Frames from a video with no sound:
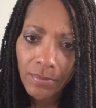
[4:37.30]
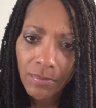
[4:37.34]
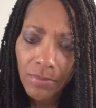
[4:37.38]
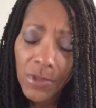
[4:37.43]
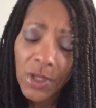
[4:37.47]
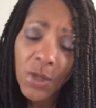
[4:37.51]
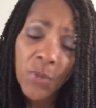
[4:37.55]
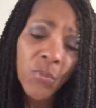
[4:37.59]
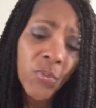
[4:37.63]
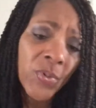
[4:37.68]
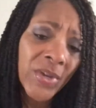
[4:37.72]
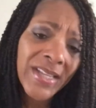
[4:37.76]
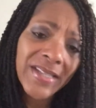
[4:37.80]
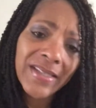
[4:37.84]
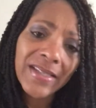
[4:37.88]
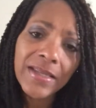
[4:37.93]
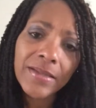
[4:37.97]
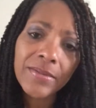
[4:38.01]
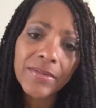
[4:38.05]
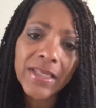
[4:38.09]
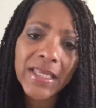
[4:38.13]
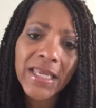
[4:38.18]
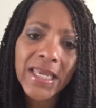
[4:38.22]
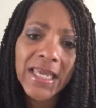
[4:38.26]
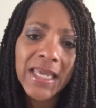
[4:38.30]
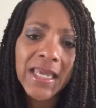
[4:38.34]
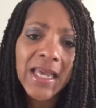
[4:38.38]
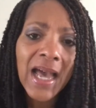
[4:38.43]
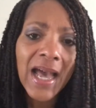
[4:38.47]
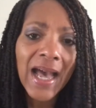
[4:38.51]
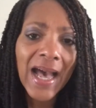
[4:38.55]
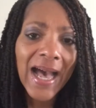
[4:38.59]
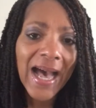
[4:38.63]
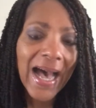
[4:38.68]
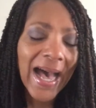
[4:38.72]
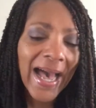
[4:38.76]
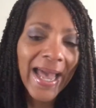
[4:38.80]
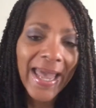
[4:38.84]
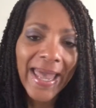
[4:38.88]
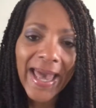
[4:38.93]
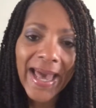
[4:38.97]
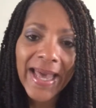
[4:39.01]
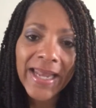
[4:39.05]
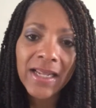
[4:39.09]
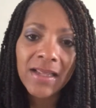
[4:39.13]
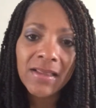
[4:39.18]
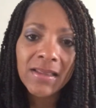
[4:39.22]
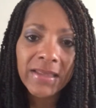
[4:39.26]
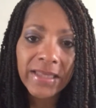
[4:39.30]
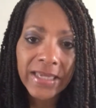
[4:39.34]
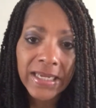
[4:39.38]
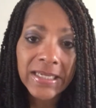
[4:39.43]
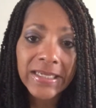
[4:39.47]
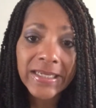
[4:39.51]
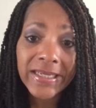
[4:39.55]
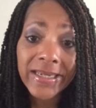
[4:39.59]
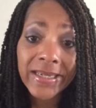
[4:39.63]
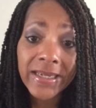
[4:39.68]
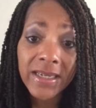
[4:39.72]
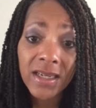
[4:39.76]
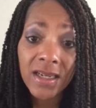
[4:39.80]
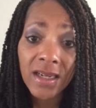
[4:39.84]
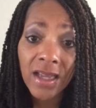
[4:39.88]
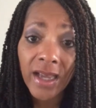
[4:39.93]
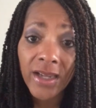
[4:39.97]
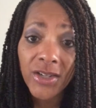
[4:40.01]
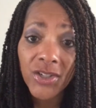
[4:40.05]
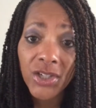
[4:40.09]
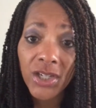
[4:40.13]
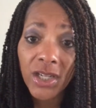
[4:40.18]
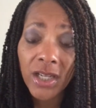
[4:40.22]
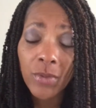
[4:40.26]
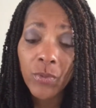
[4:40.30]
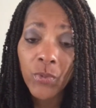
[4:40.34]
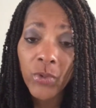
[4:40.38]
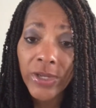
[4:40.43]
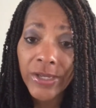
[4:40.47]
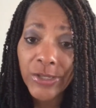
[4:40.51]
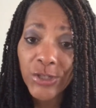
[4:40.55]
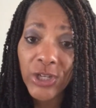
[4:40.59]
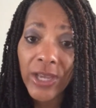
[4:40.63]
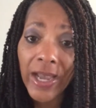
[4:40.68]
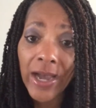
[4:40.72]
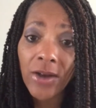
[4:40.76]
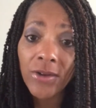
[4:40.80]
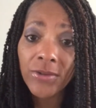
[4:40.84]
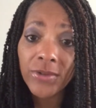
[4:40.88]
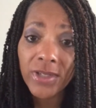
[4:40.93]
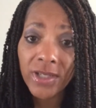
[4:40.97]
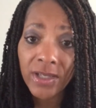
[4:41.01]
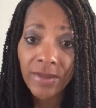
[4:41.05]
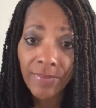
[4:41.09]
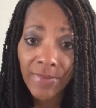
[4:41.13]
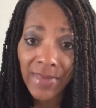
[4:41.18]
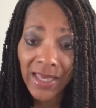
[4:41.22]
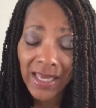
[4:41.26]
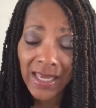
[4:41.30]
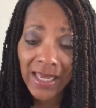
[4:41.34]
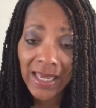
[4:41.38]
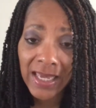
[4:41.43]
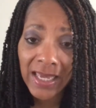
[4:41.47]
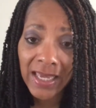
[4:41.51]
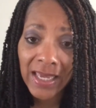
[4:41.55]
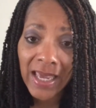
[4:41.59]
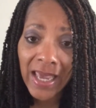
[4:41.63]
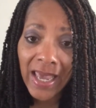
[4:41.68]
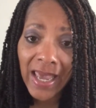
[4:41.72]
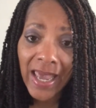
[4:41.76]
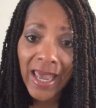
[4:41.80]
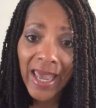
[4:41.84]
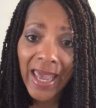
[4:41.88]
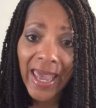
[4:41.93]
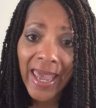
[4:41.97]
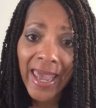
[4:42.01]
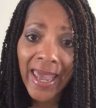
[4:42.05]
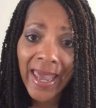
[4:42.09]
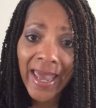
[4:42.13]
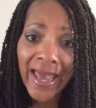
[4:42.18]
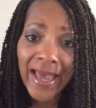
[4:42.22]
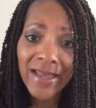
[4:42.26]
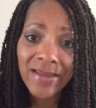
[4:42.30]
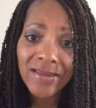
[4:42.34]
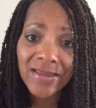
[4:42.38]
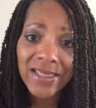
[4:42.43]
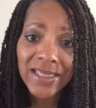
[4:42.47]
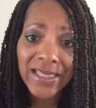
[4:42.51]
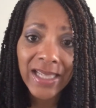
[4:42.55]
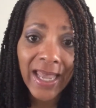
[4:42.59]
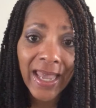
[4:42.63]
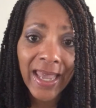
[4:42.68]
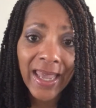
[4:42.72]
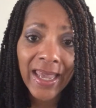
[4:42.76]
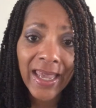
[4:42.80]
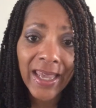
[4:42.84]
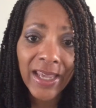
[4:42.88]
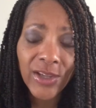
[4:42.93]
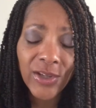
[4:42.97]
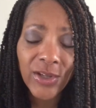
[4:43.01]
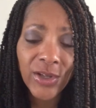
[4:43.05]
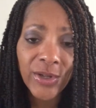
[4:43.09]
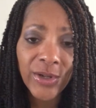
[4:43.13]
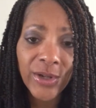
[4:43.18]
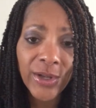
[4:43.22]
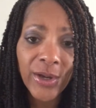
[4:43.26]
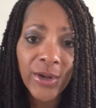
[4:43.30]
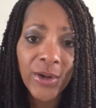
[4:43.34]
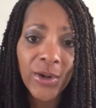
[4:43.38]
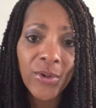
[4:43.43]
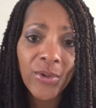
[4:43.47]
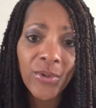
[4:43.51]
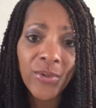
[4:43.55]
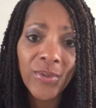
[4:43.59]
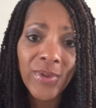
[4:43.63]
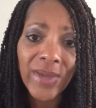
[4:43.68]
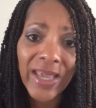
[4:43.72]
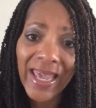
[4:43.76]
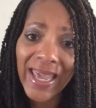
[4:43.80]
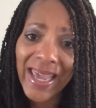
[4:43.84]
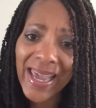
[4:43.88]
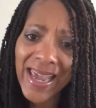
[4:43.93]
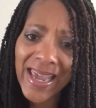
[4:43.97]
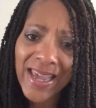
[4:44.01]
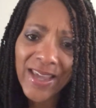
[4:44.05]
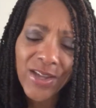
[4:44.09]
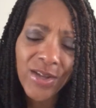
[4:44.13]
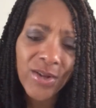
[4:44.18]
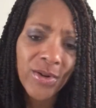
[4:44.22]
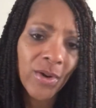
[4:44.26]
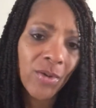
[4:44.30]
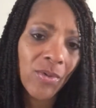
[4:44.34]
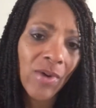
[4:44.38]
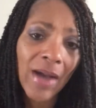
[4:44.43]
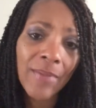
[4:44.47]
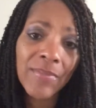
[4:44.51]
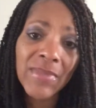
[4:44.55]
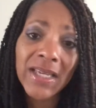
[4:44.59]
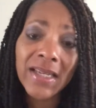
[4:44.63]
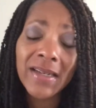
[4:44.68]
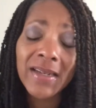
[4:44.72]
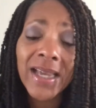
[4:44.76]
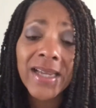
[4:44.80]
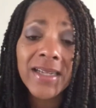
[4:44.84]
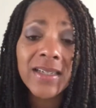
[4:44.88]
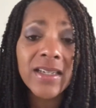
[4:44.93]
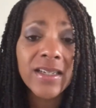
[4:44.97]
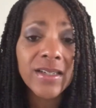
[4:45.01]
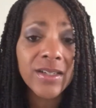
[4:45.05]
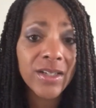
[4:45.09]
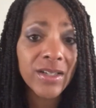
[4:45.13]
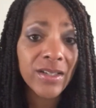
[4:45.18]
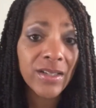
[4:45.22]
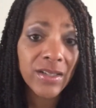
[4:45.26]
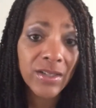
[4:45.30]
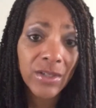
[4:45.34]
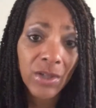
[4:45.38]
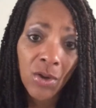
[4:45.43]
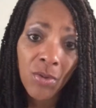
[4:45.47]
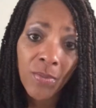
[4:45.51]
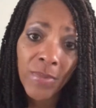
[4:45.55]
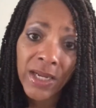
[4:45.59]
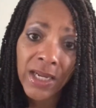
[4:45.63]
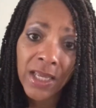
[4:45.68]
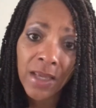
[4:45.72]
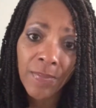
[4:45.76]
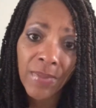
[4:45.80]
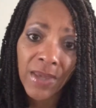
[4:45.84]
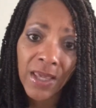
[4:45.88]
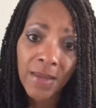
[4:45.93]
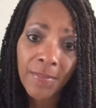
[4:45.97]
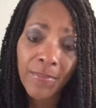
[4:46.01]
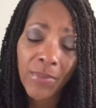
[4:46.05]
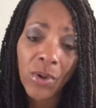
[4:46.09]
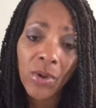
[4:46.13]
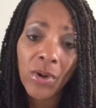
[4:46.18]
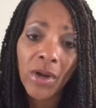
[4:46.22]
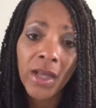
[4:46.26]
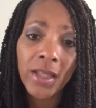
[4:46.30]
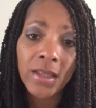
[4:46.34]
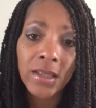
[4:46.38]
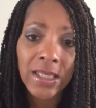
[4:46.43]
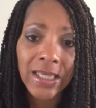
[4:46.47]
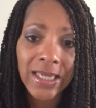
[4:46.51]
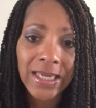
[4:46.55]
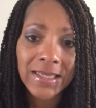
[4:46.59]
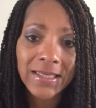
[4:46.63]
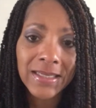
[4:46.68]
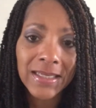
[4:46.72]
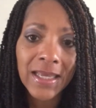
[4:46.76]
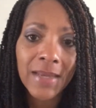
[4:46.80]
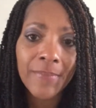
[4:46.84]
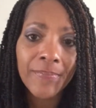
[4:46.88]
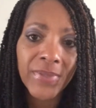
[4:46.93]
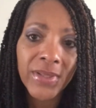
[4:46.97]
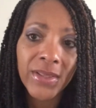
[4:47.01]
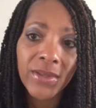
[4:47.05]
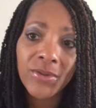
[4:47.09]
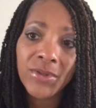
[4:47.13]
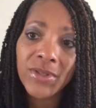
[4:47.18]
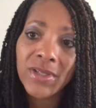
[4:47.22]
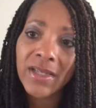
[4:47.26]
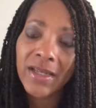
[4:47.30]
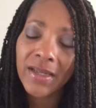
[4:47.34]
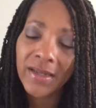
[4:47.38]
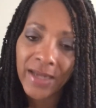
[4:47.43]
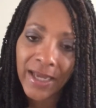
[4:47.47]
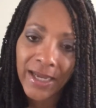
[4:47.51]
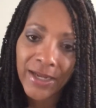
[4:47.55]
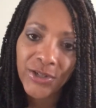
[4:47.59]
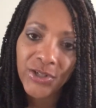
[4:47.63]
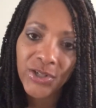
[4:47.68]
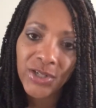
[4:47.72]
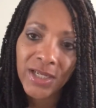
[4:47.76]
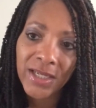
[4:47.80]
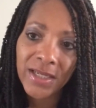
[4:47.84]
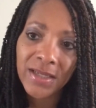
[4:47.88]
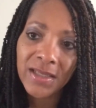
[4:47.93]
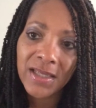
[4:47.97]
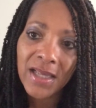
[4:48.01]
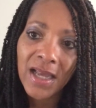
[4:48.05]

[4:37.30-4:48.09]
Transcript: Recently, I had a LinkedIn connection reach out to me and say, hey, I'm connected to so many people on LinkedIn, but those connections